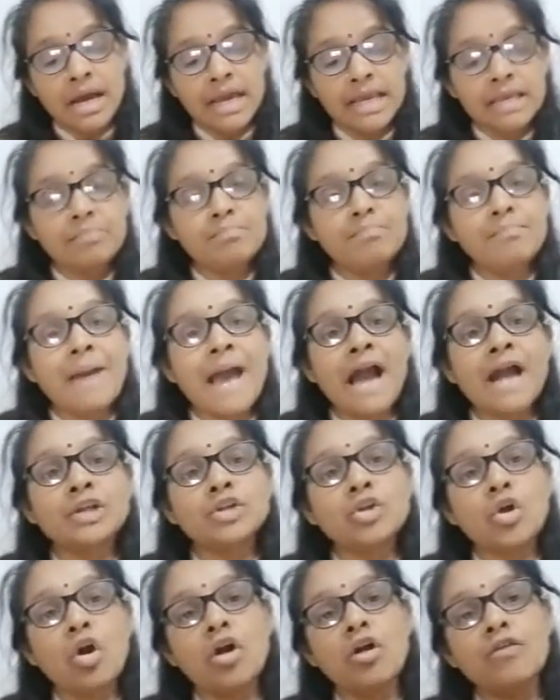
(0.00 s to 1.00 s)

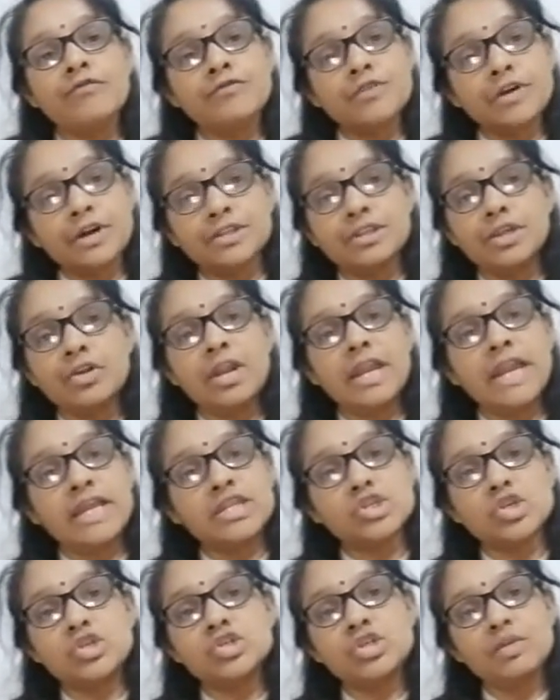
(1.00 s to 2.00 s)
impact of the
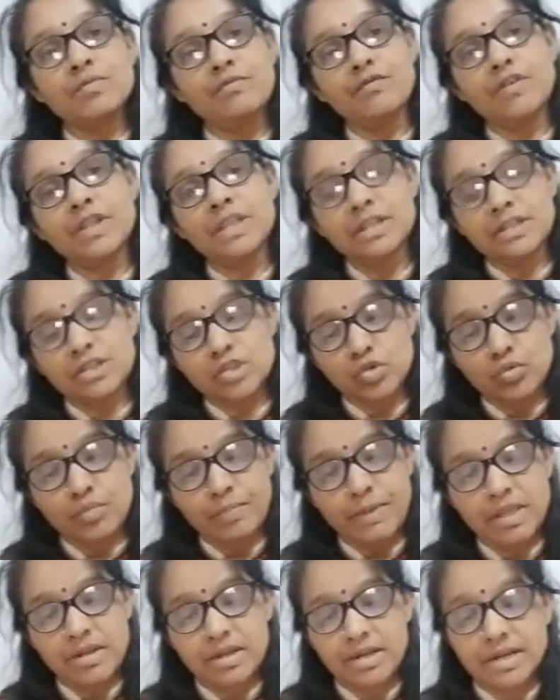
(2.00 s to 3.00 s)
relationship with its
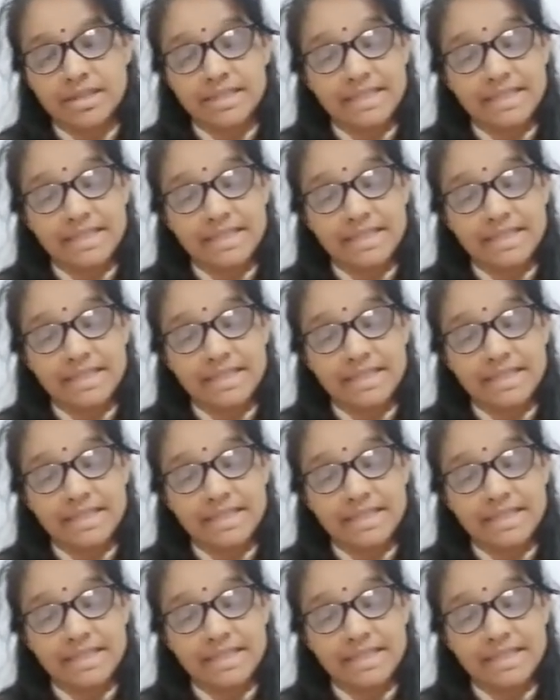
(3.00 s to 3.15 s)
superior.